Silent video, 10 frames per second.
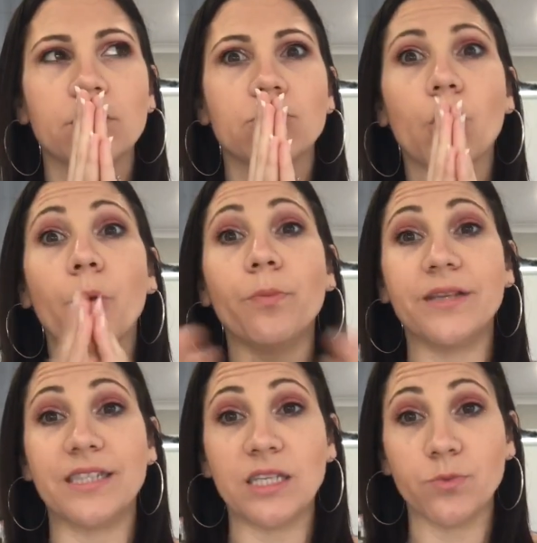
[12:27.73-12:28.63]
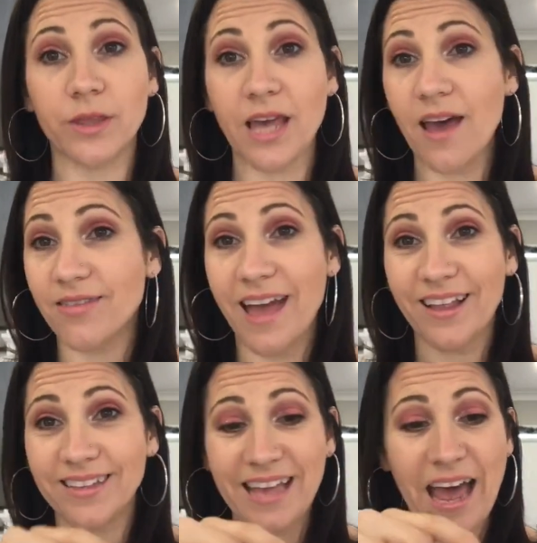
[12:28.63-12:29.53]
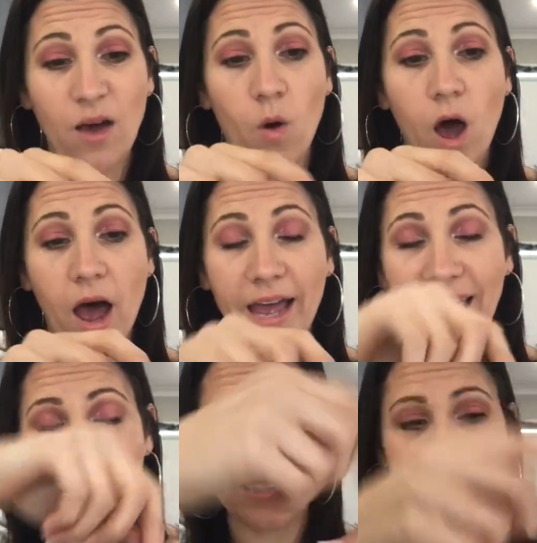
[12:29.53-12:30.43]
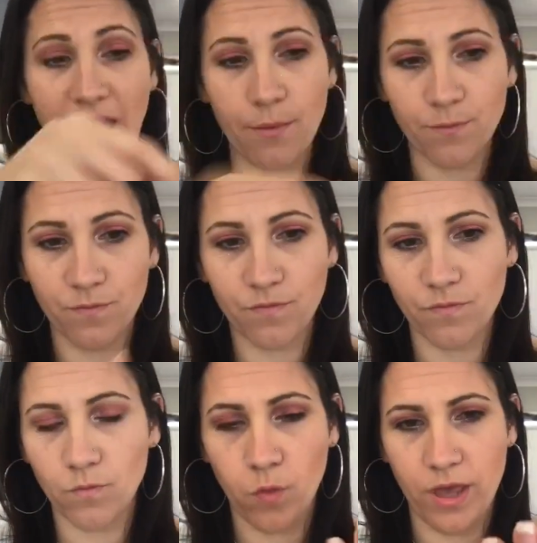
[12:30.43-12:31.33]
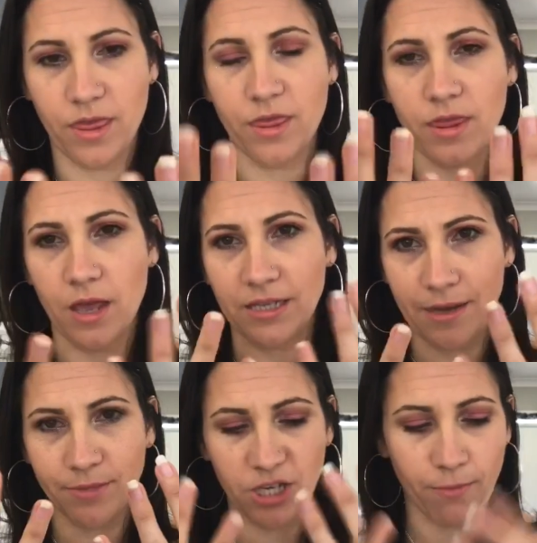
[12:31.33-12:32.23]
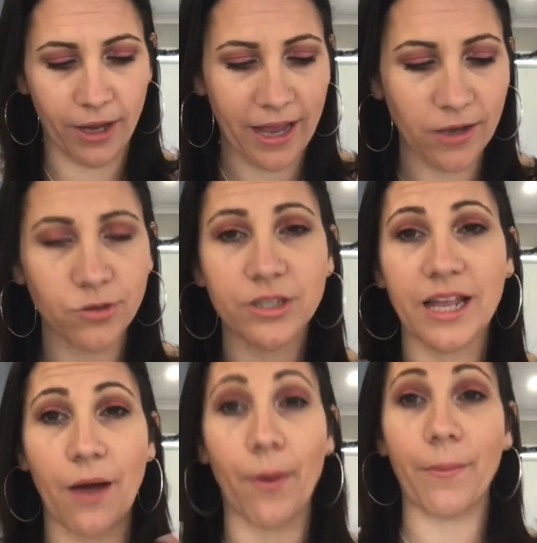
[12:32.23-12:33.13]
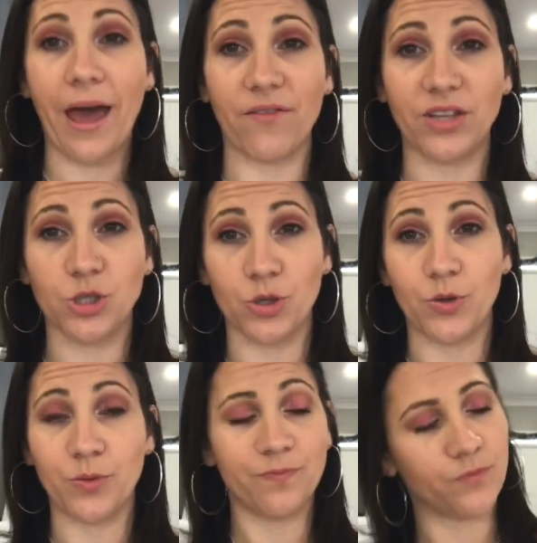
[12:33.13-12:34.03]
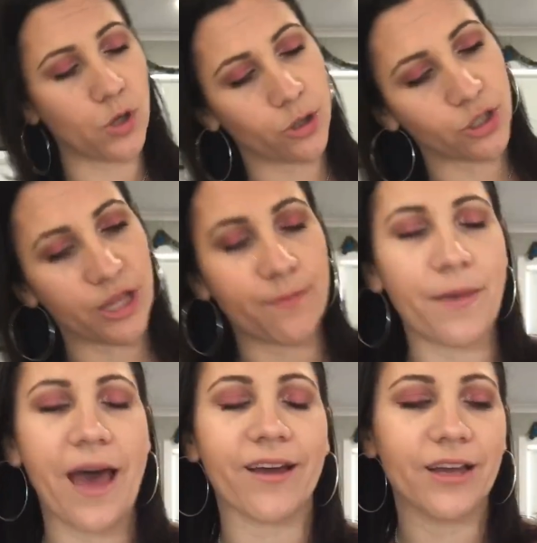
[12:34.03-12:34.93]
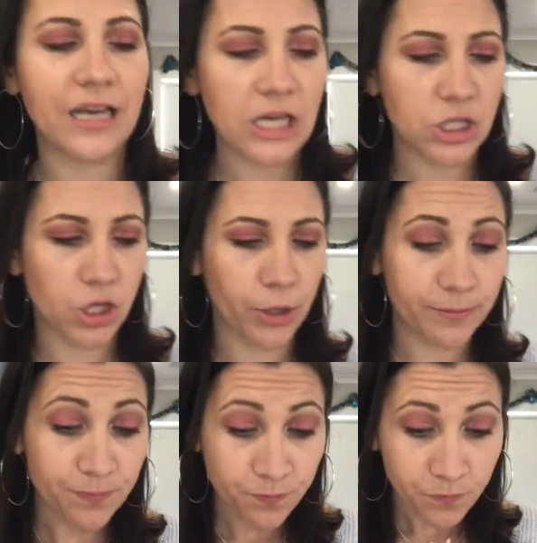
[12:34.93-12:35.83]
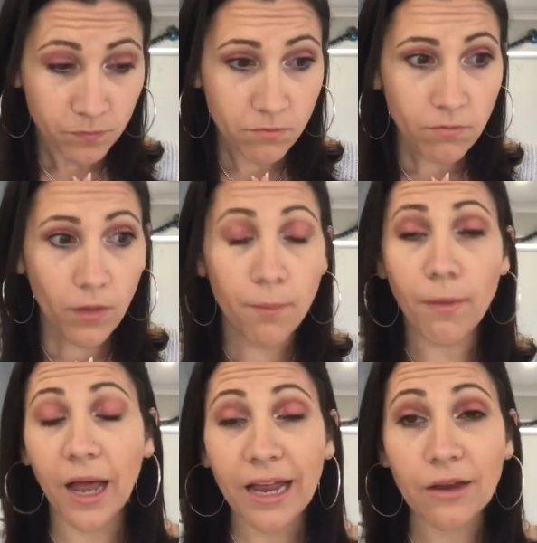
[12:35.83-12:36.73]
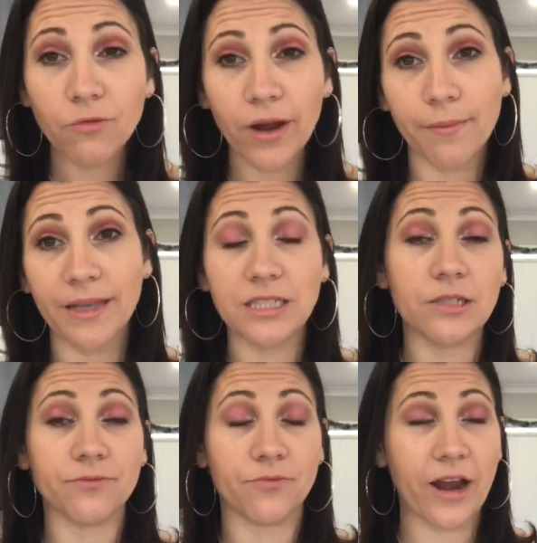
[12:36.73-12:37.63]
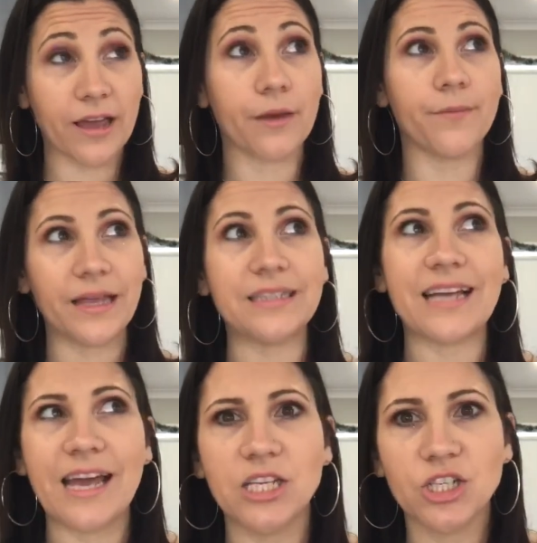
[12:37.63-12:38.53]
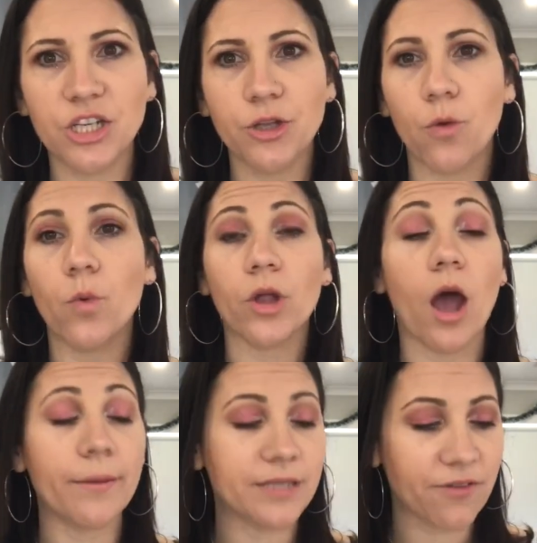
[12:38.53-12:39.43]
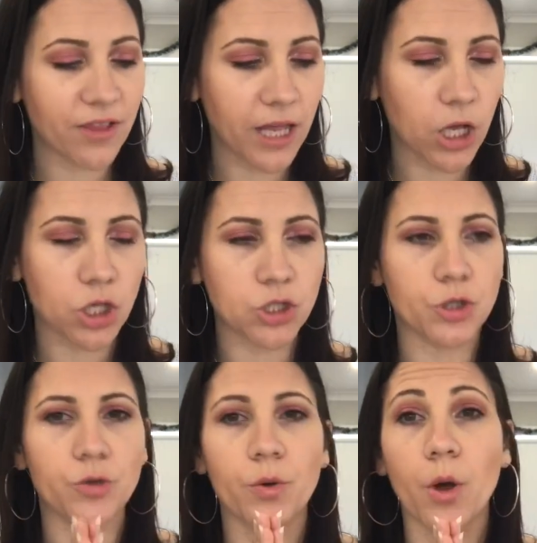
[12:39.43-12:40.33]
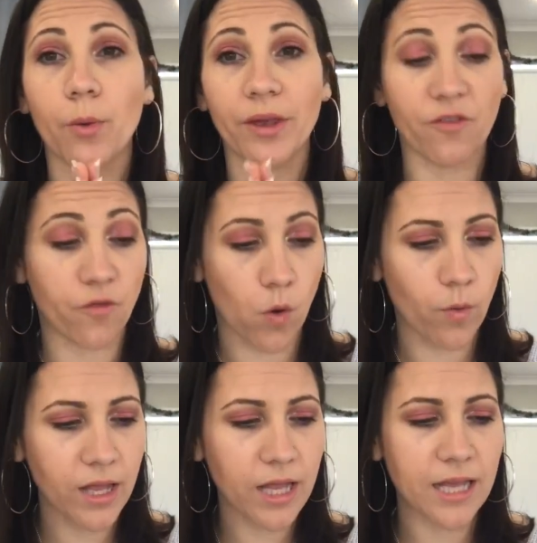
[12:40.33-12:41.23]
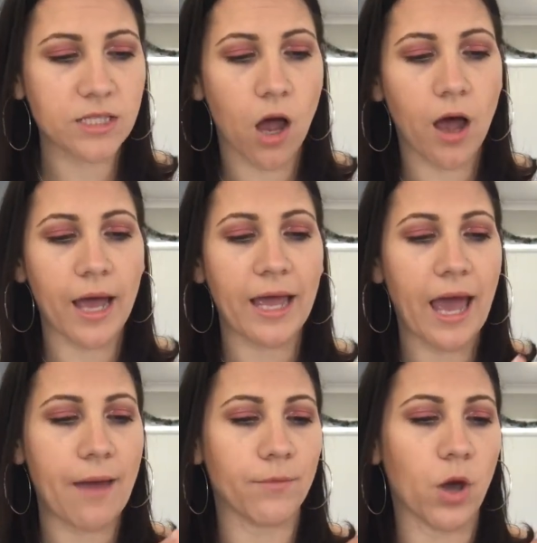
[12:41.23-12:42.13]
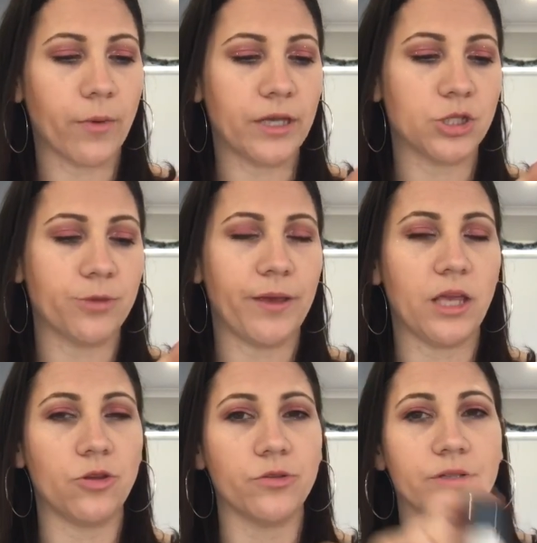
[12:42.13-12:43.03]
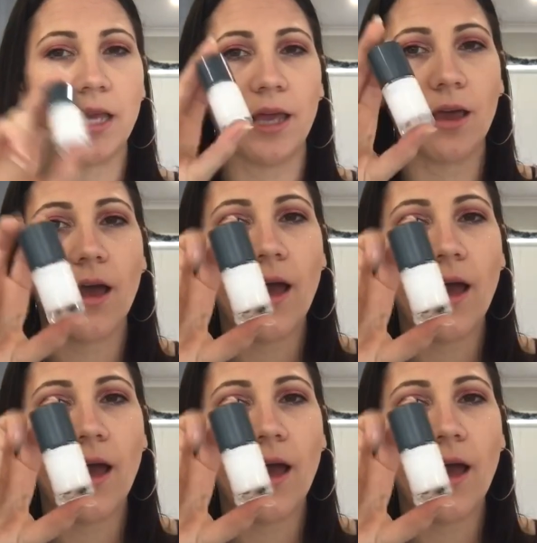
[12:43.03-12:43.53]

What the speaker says: don't persist with that. That is how I ended up with damaging my nails, and now I'm having to nurture them back. So my recommendation, or what I'm definitely going to do going forward, is I am going to be using